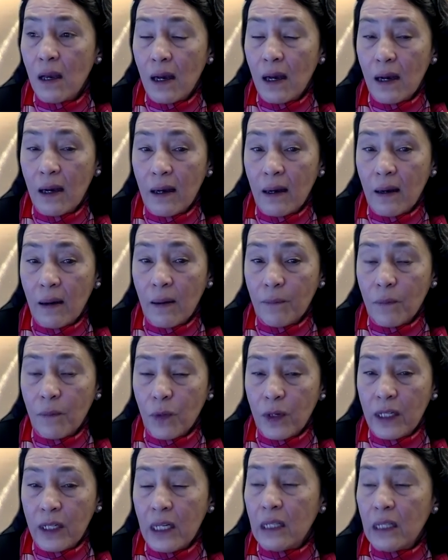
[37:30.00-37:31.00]
Um,
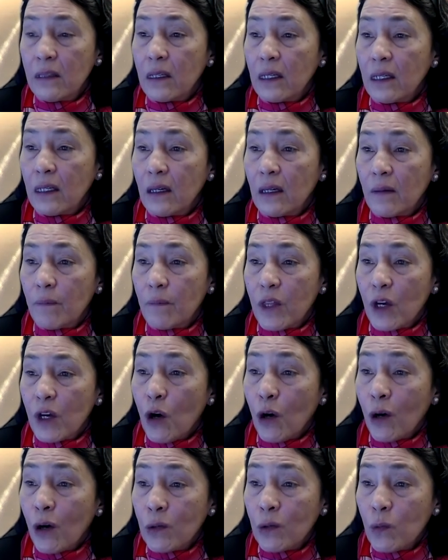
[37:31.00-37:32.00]
we need the um, the
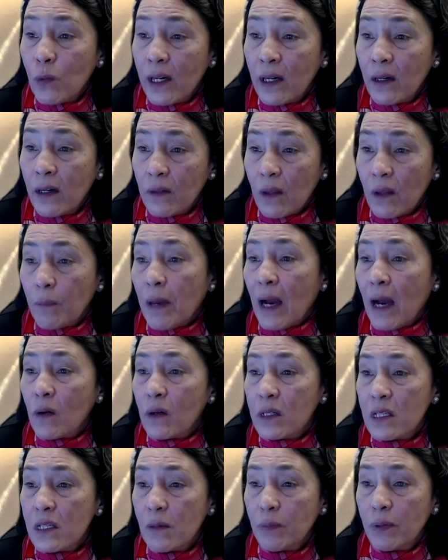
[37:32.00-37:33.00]
hardware, the power
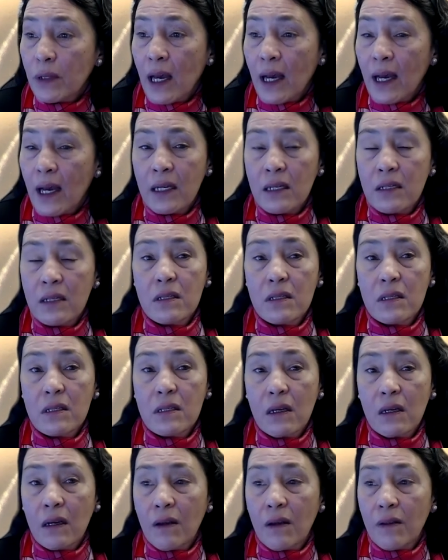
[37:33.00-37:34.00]
supplies
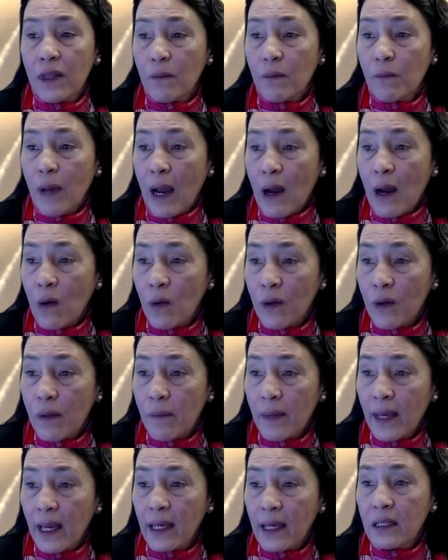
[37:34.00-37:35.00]
uh, that power the
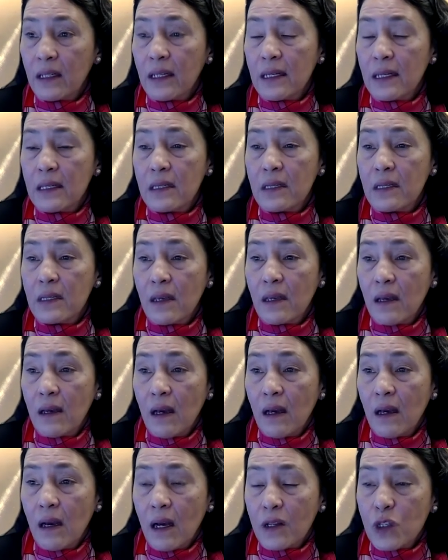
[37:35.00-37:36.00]
magnets.
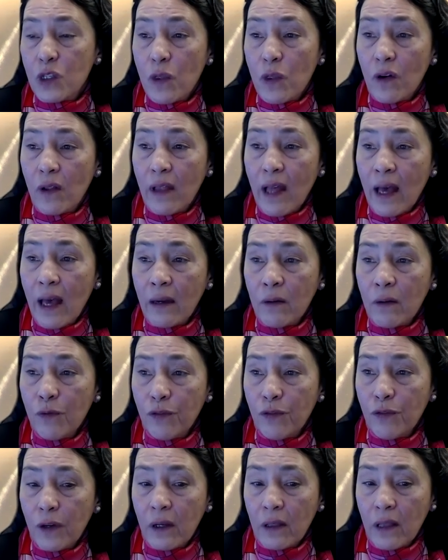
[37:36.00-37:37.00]
Uh, so there are a lot
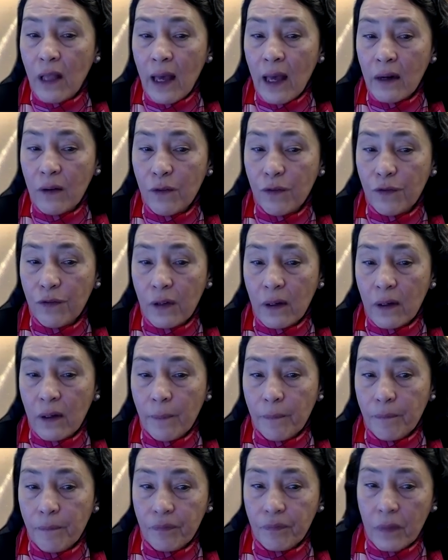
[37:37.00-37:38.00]
of a lot of
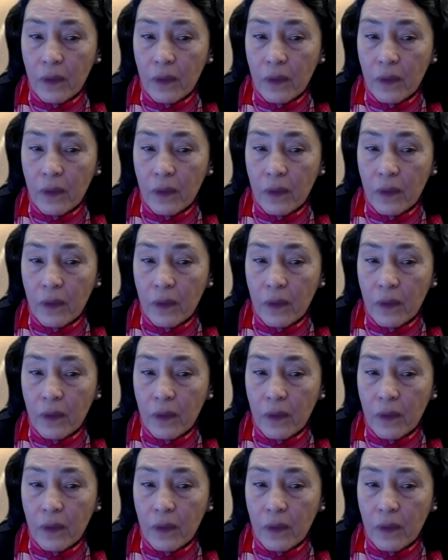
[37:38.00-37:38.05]
um,